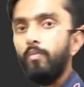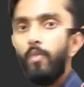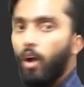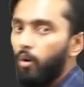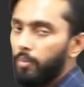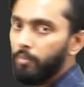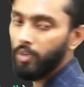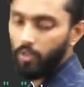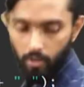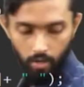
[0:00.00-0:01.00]
I hope
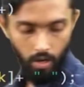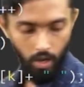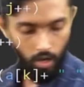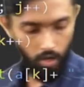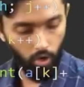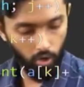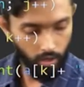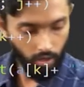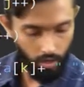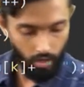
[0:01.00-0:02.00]
clear. Good.
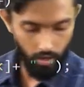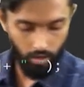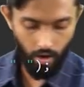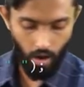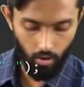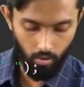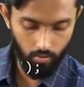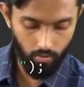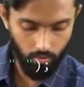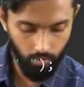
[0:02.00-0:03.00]
Now
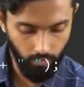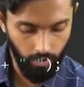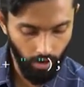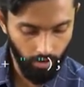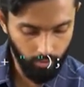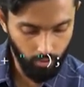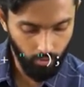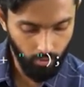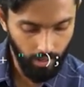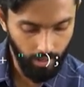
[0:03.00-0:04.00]
we have to
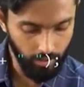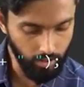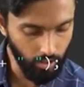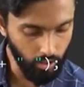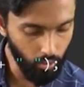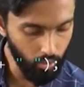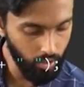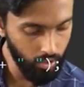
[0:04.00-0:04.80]
execute.